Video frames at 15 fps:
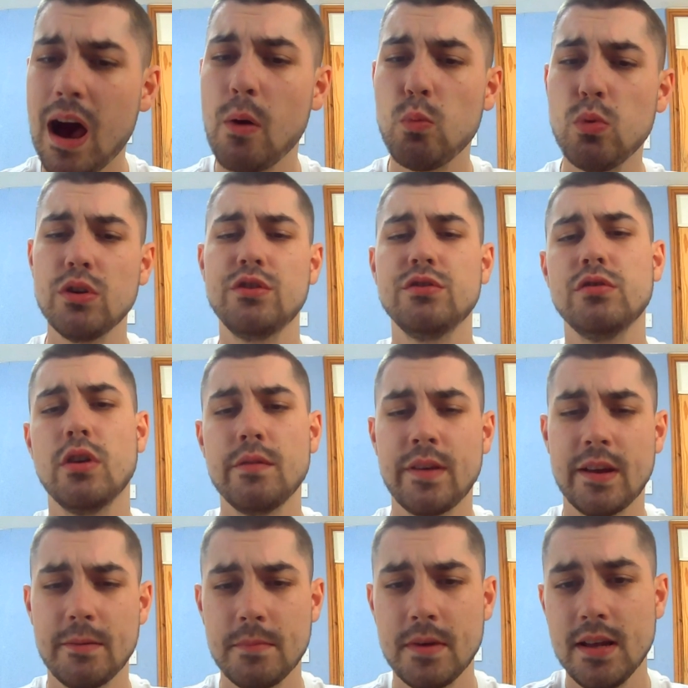would love
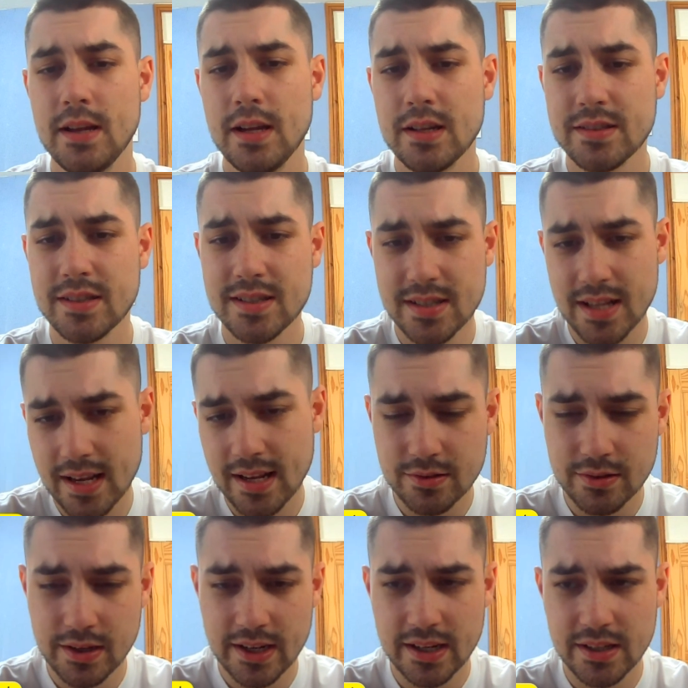him to stay at
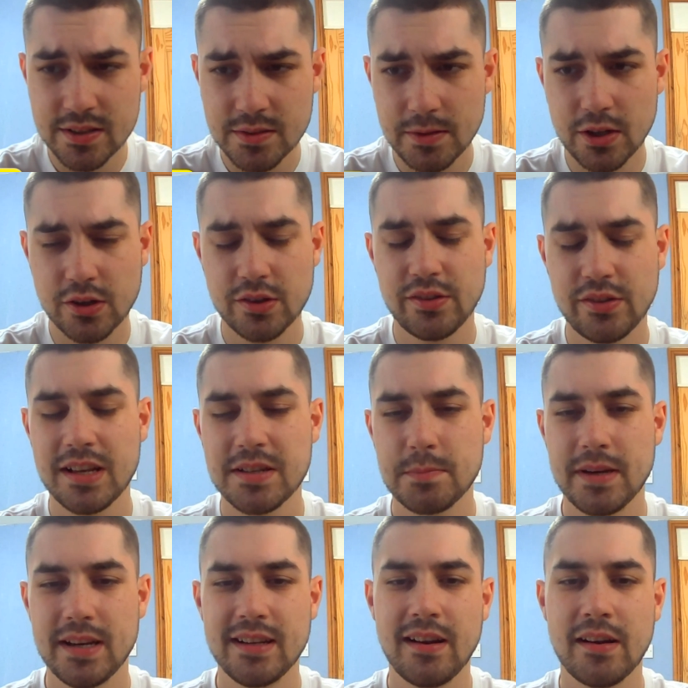Leeds, you know, because he has
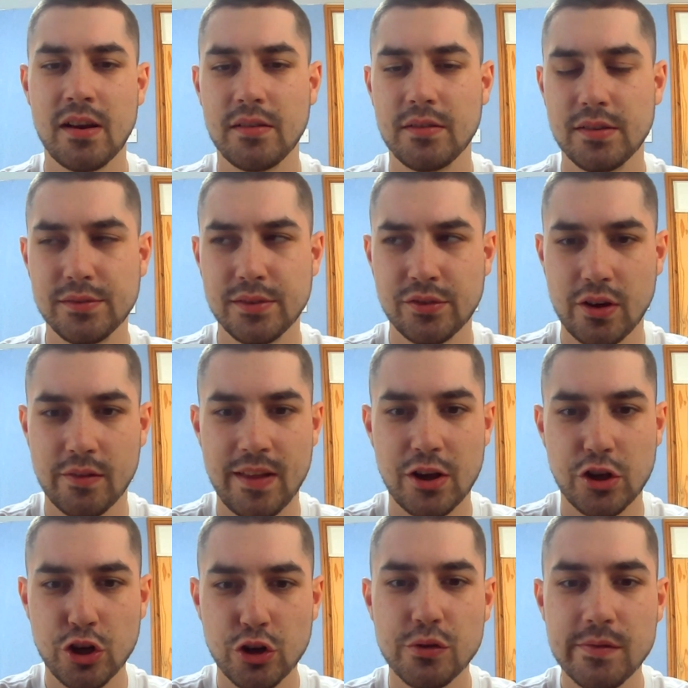been sort of
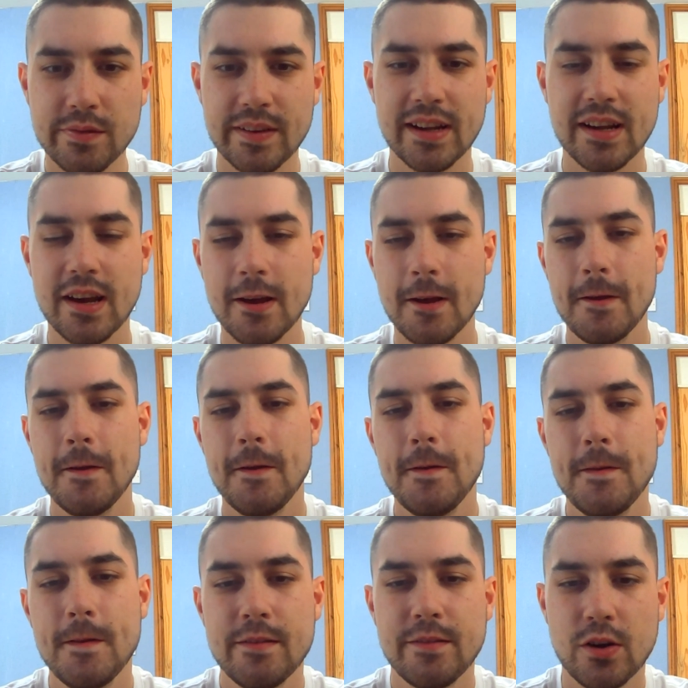that cult figure
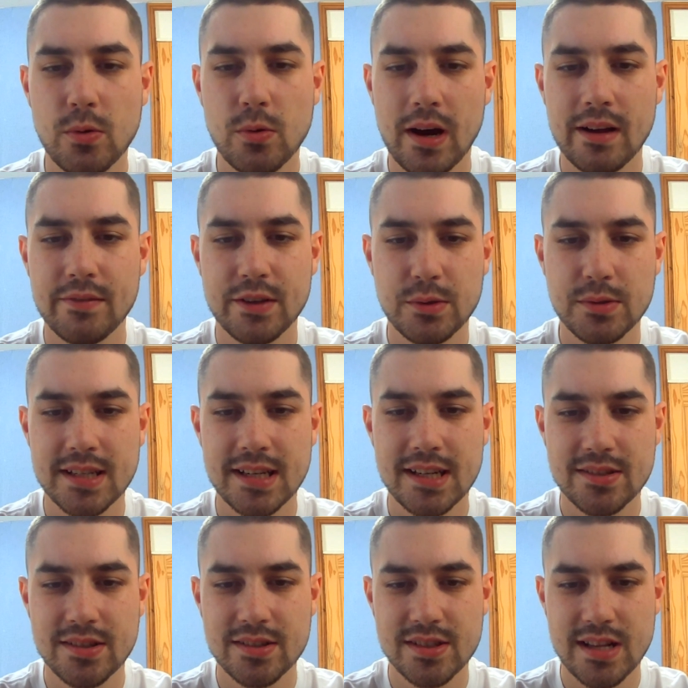for quite a few
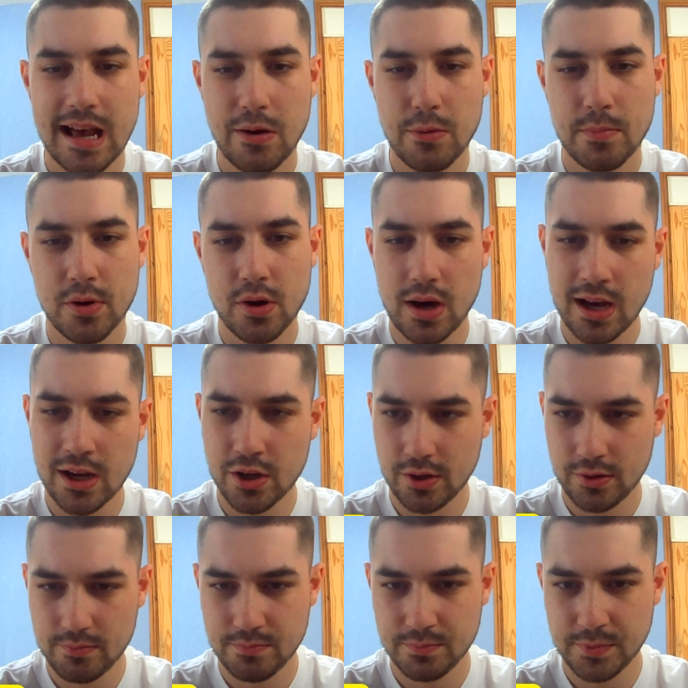seasons now, but I
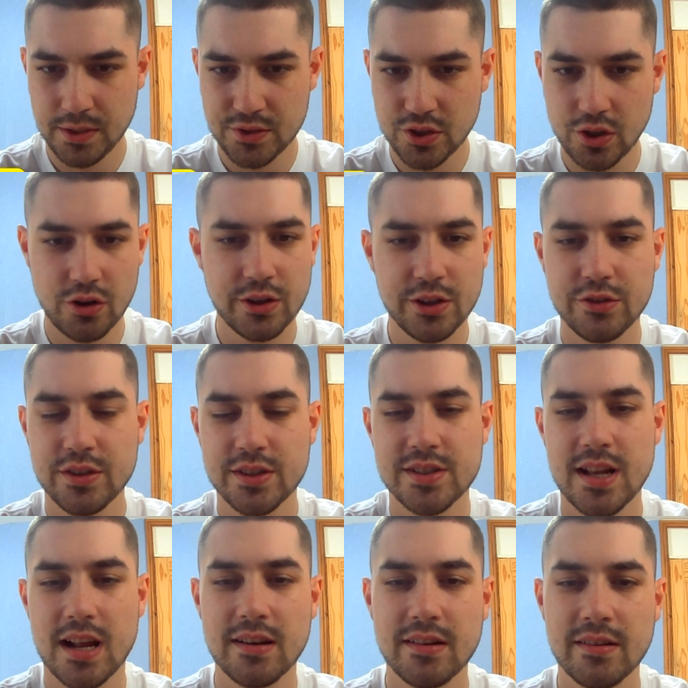can totally
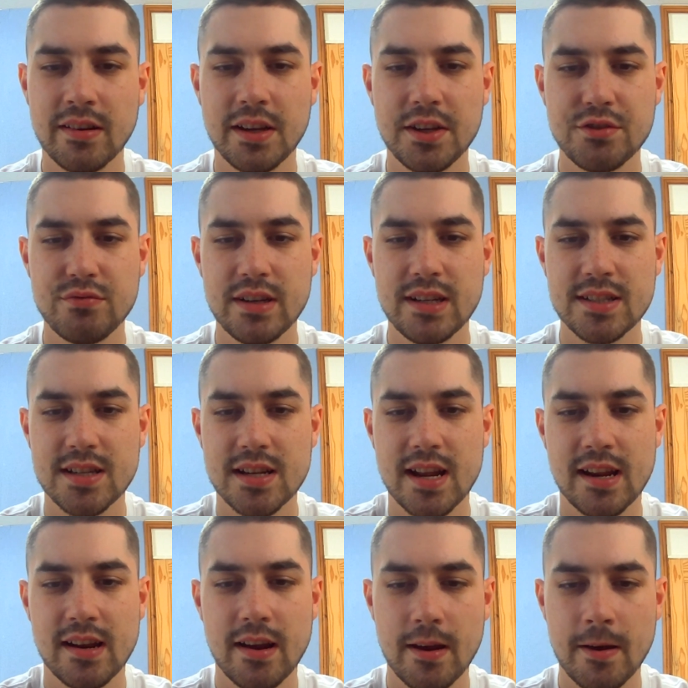understand his
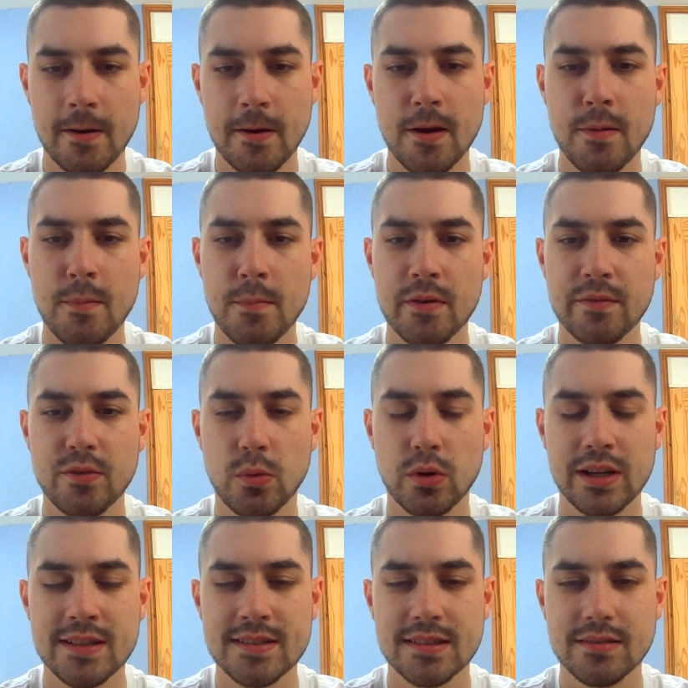reasoning um, for
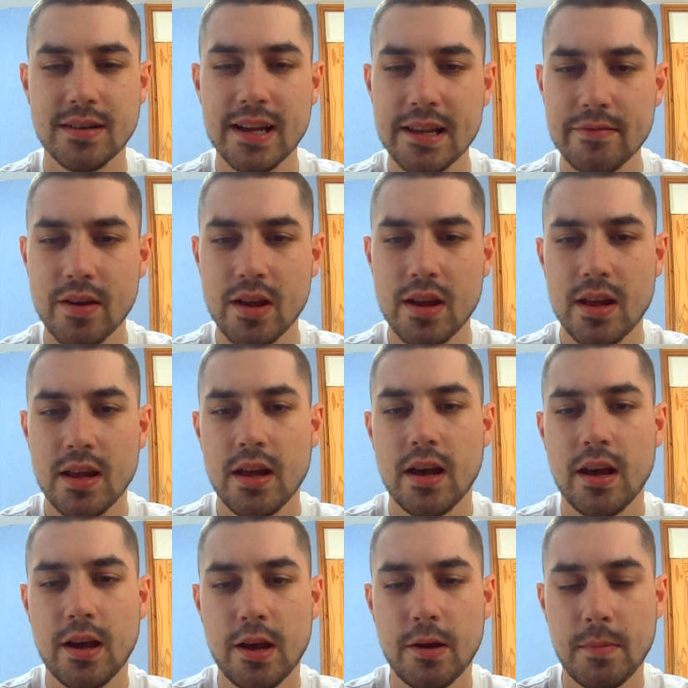wanting to leave.
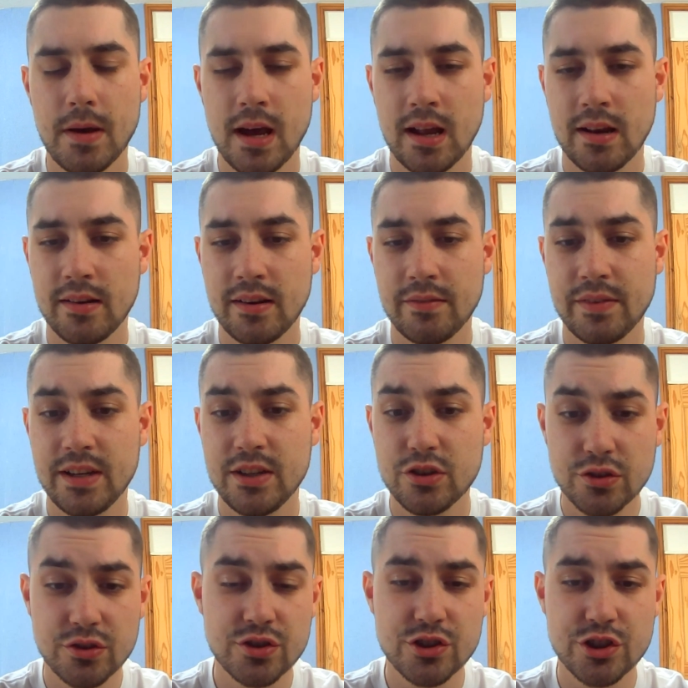Um, and if he
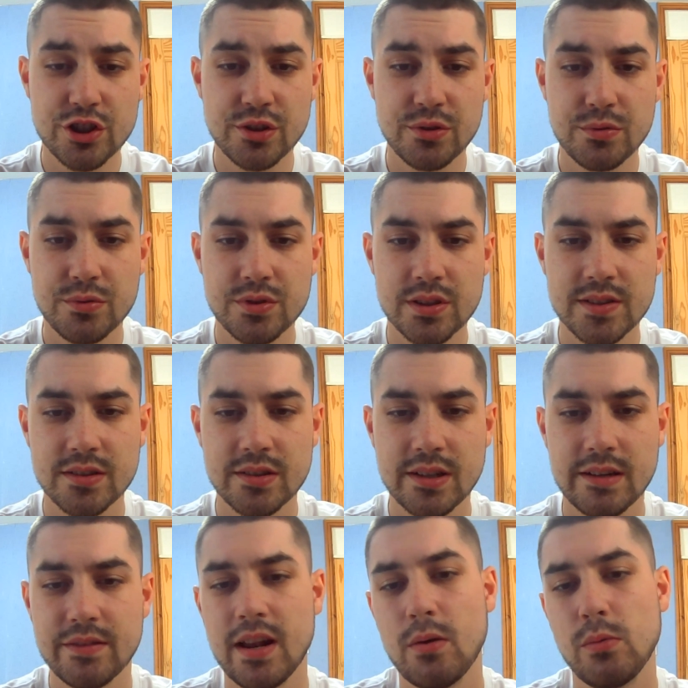does choose to
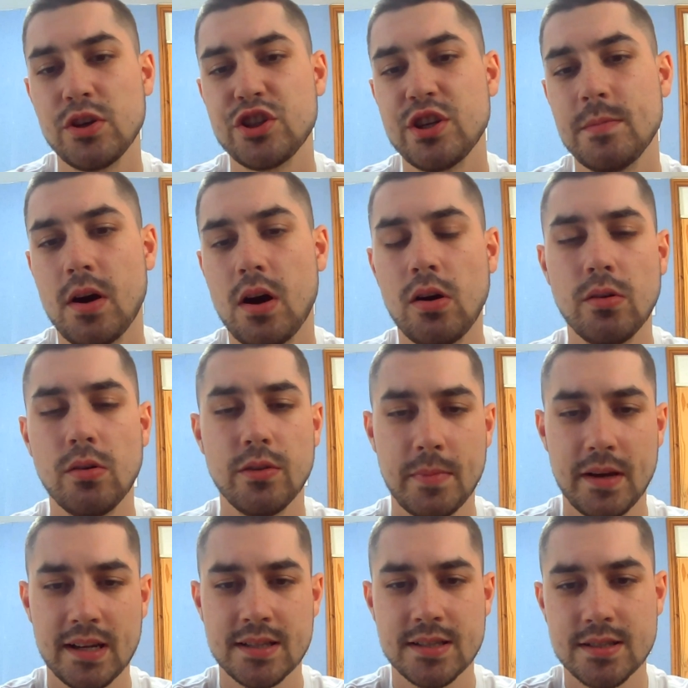leave, then I wish him all the
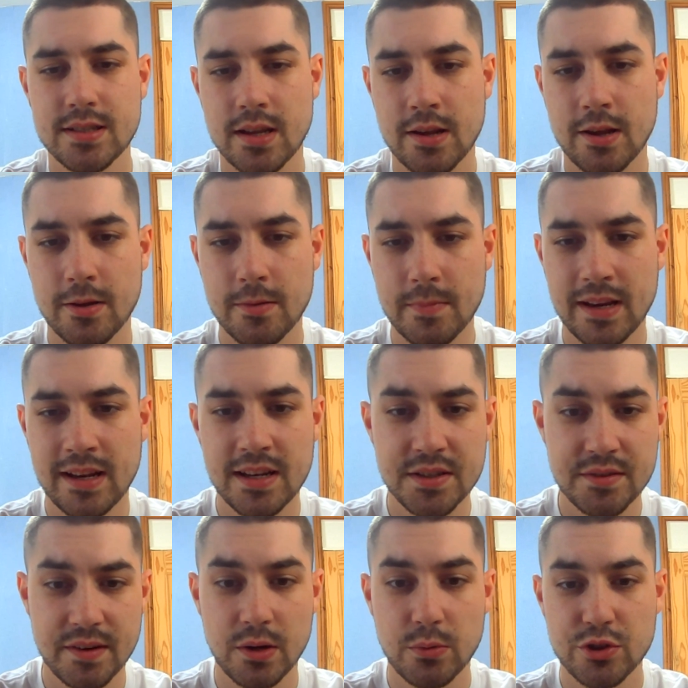best um, in his
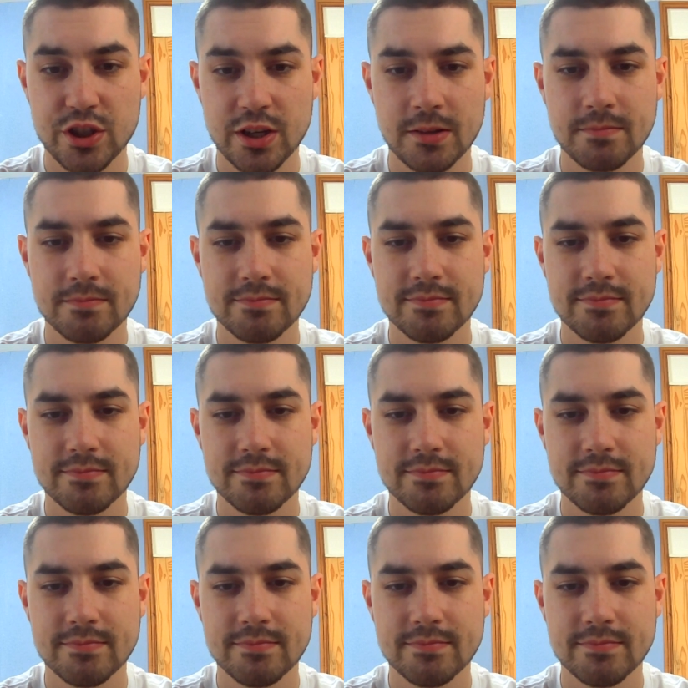future.